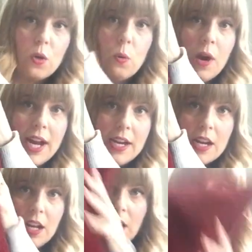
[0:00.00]
quite
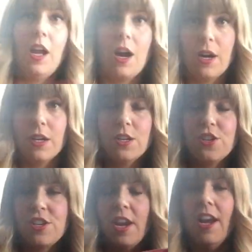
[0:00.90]

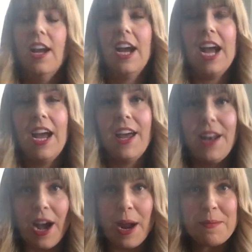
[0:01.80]
large
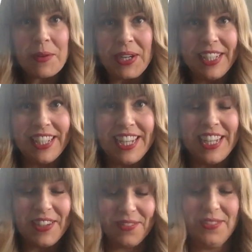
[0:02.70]
and I'm
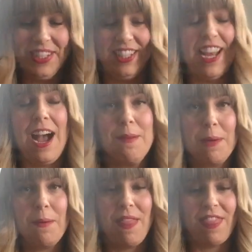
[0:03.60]
really, really
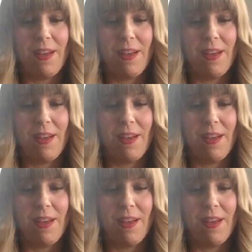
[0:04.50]
happy with